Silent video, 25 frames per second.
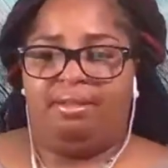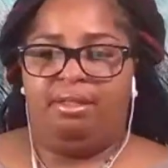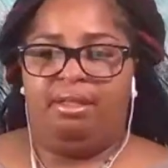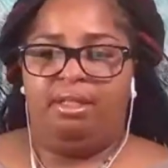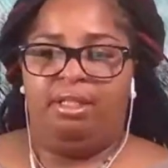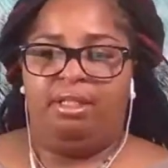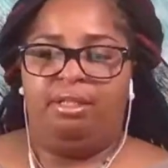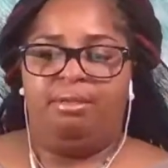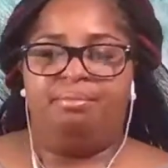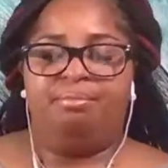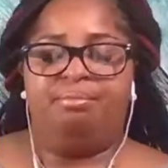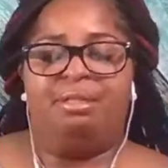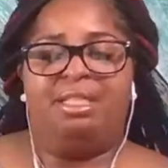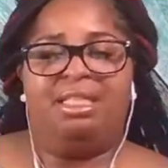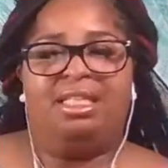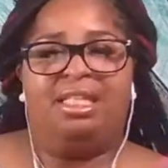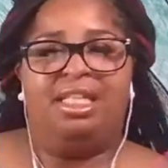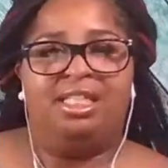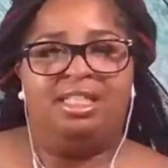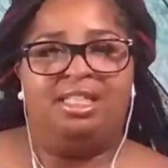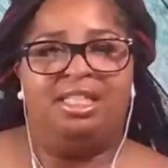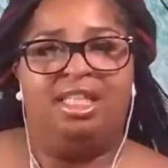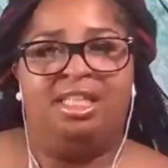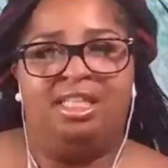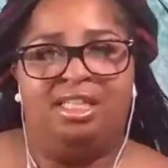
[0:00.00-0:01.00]
But
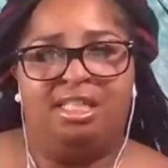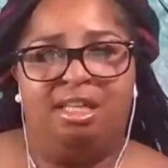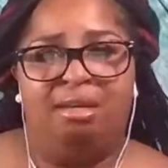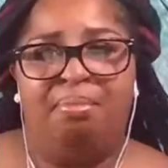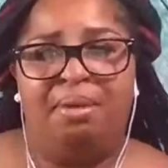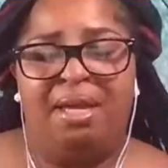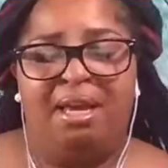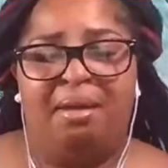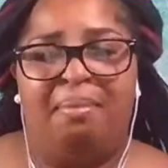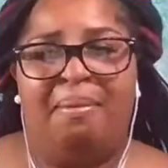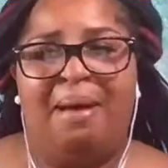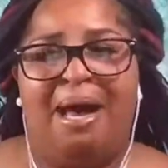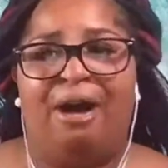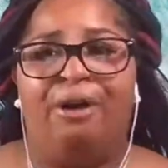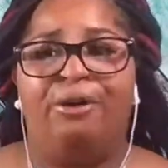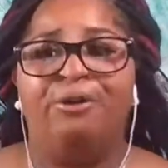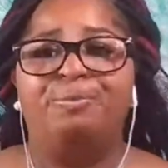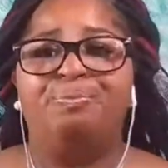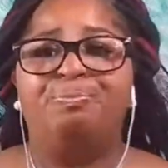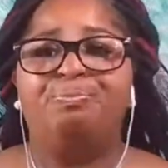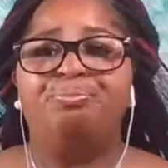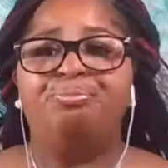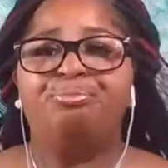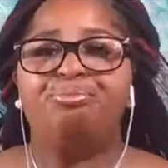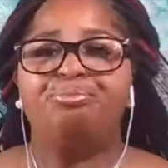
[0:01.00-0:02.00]
this needs to be about
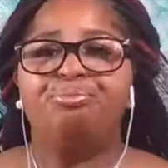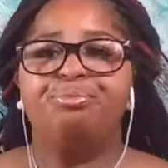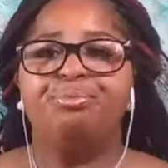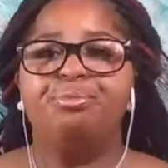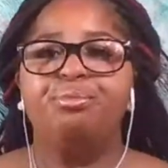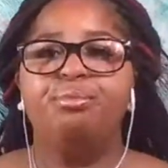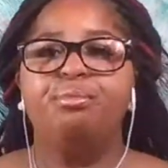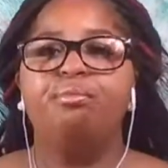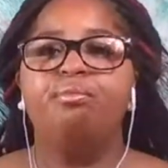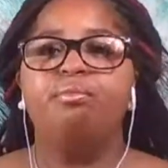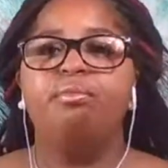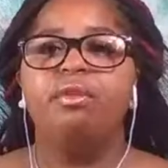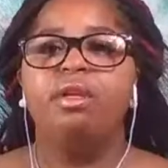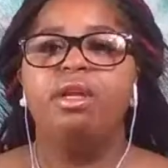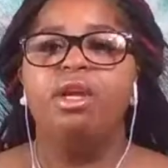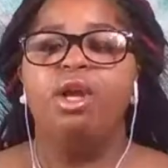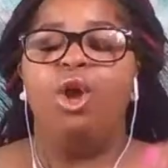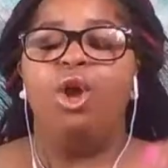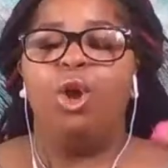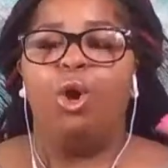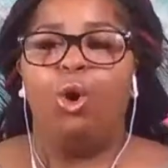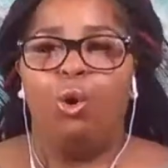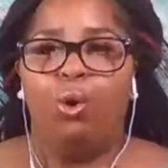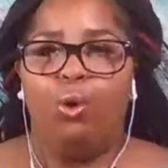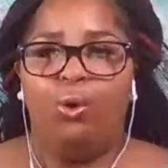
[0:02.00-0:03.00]

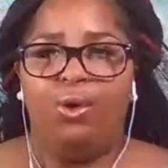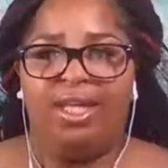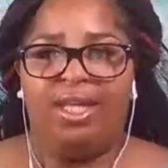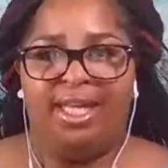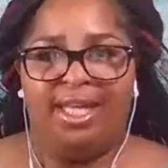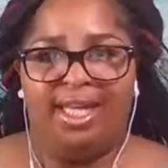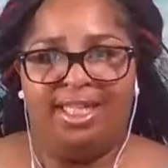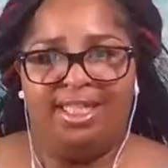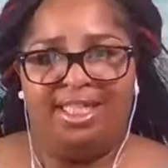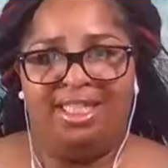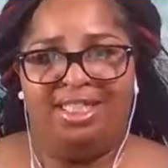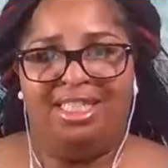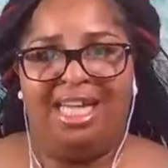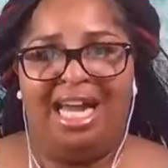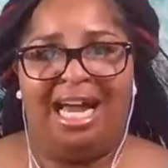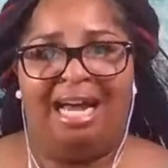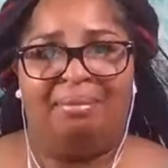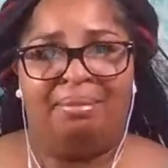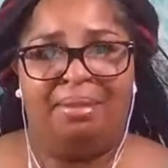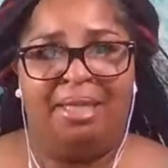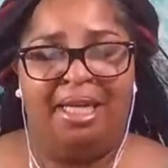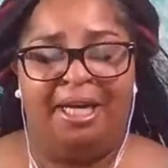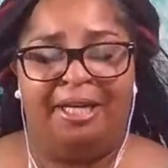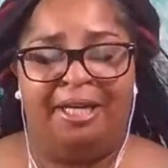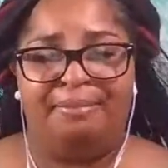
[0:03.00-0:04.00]
who can get the
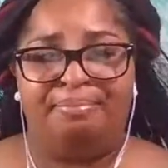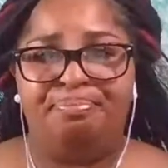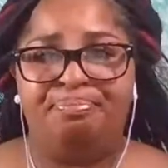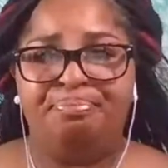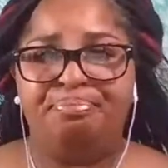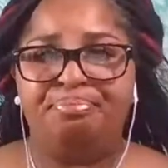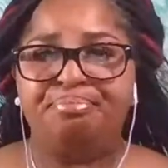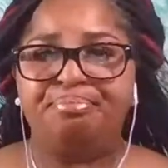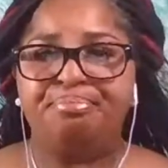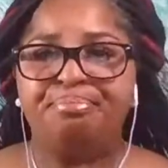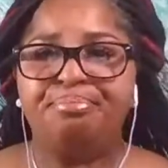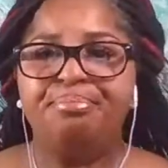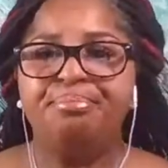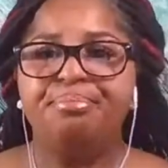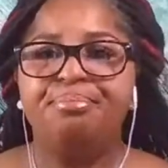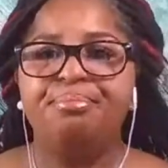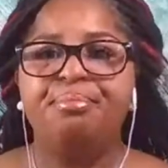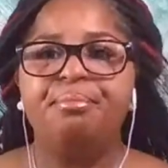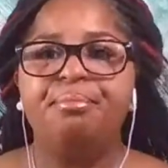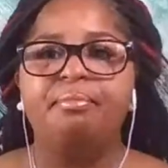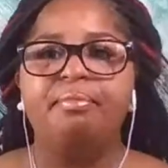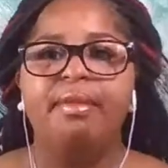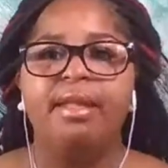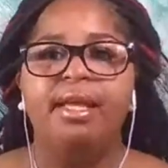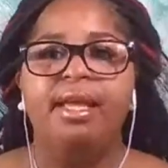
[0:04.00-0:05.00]
job done.
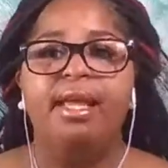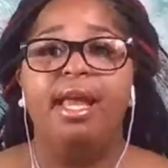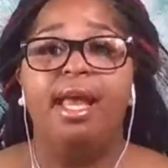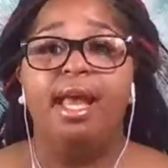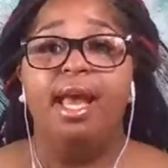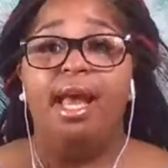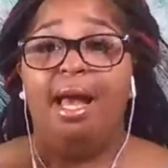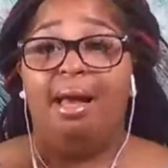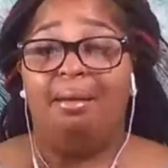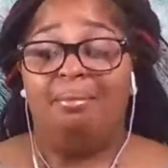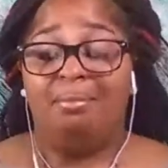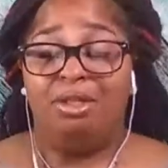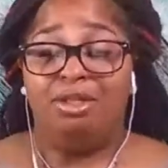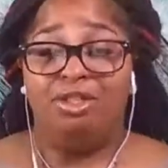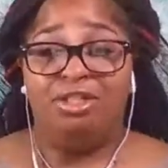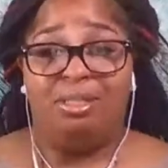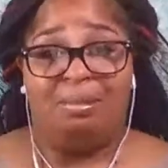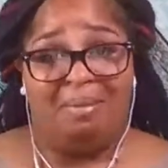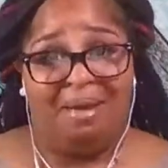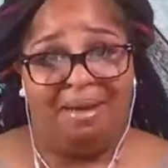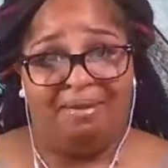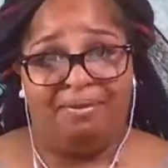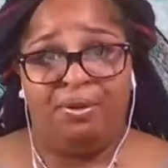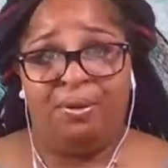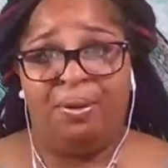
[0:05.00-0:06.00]
I'm losing
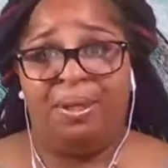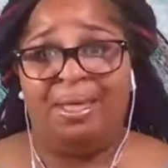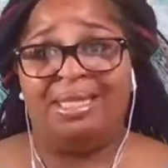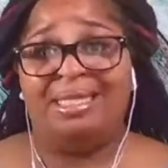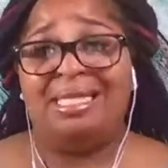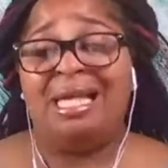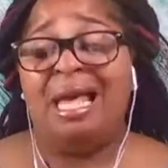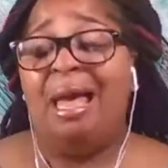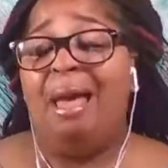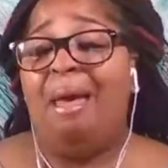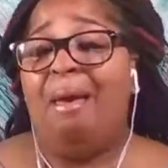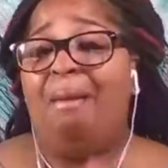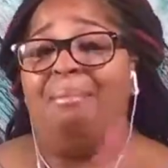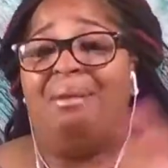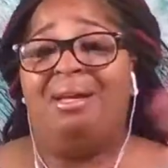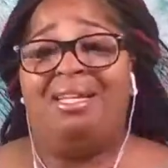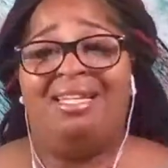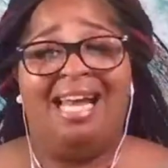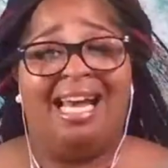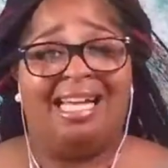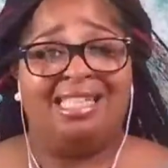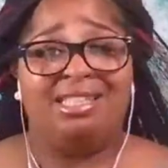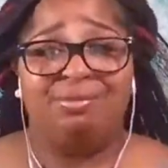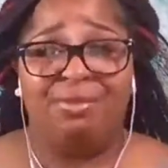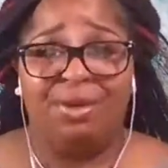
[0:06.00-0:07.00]
my voice, but
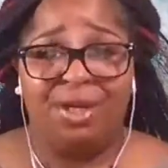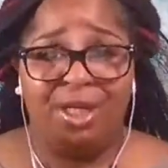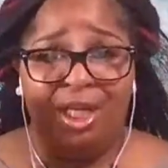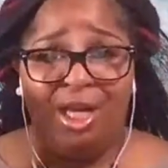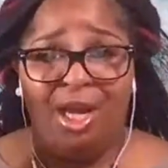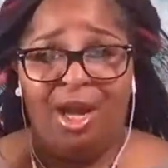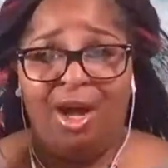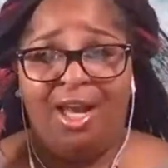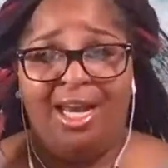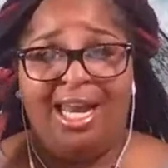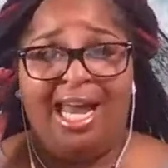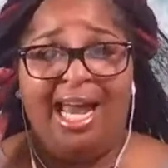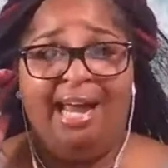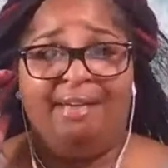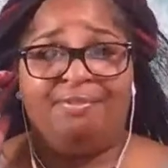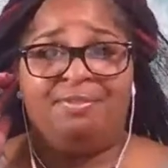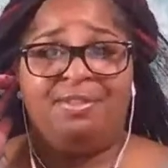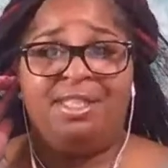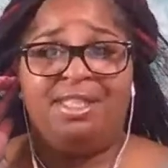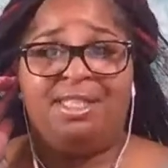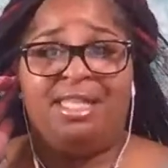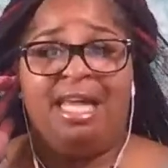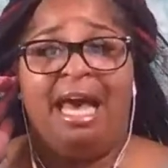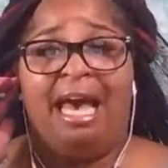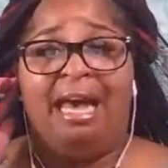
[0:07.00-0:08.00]
that's really all I have to
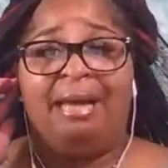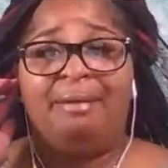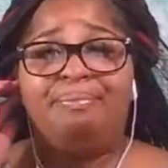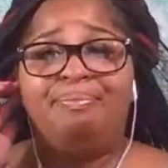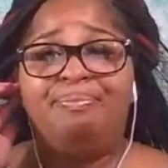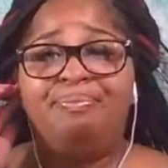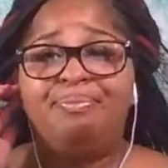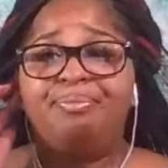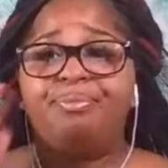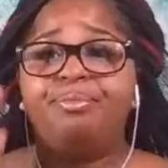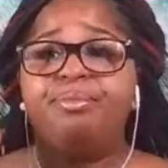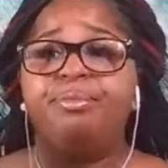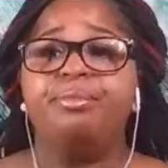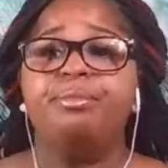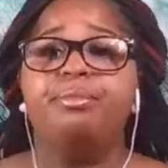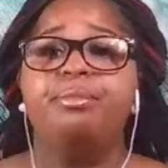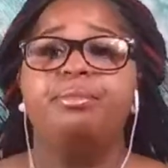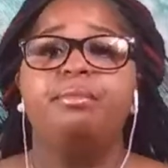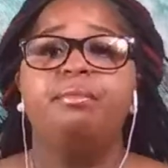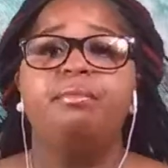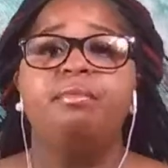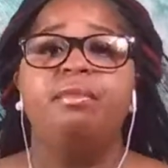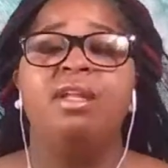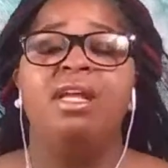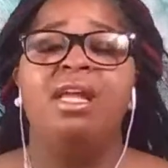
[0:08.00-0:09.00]
say.
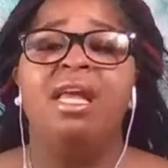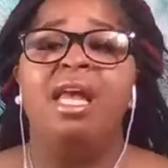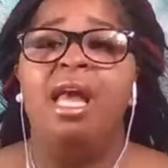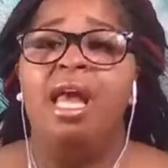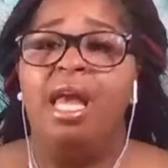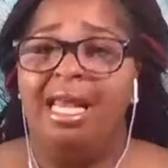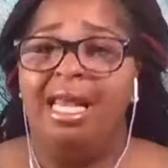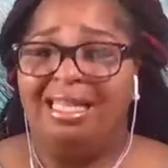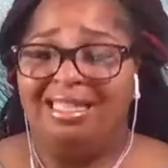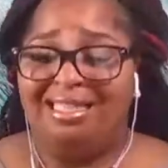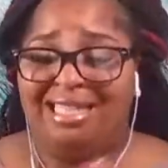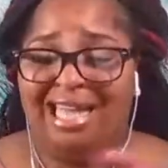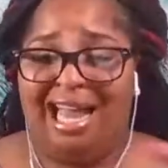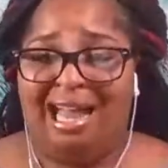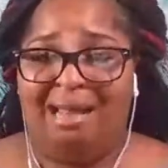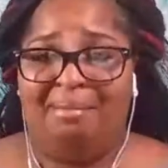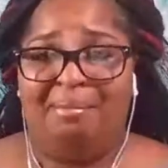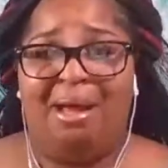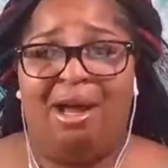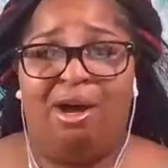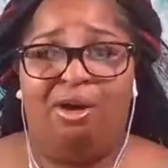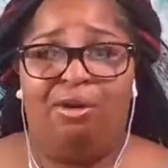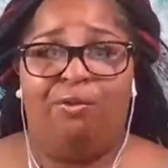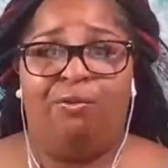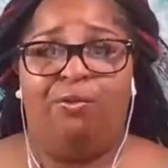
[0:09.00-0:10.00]
Time
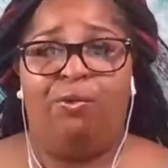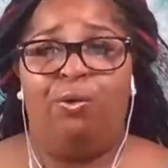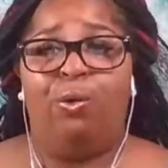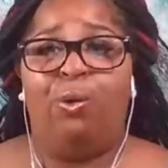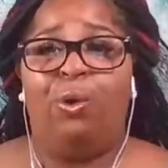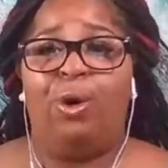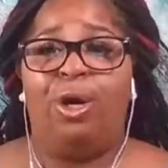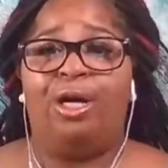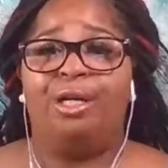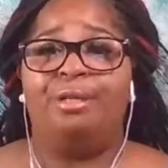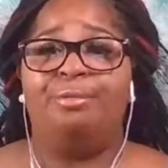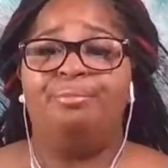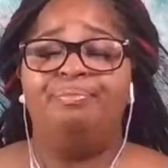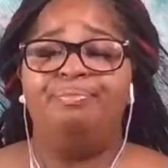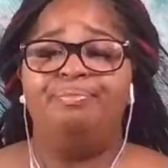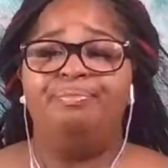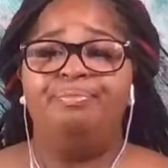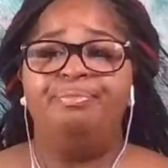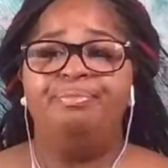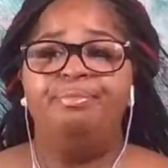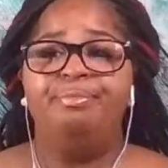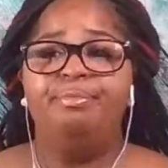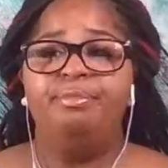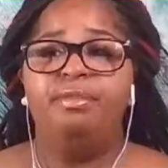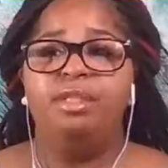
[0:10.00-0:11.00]
out for
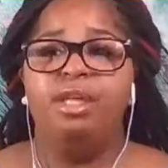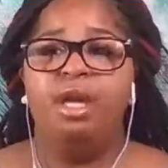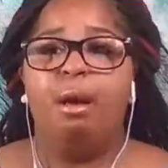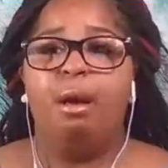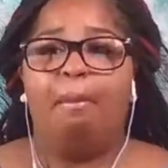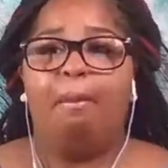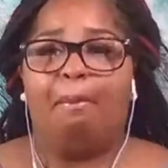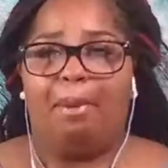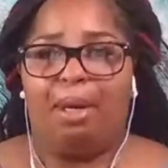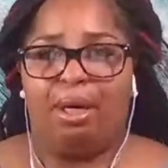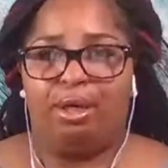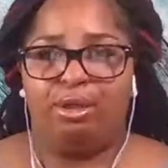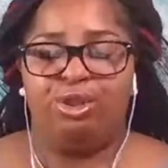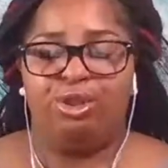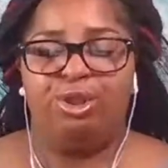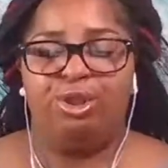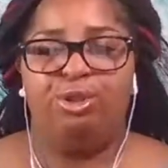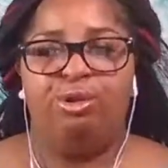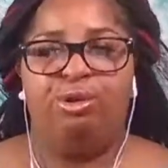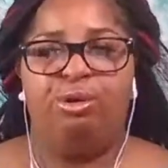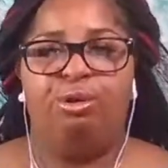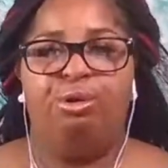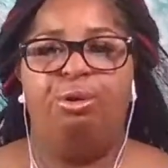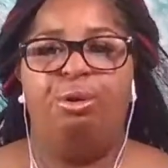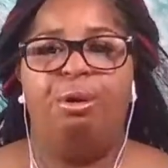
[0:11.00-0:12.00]

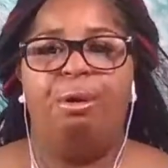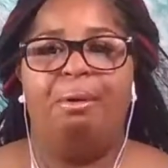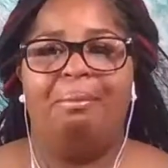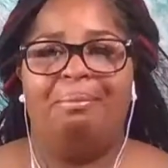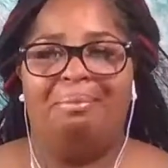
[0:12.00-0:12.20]
personal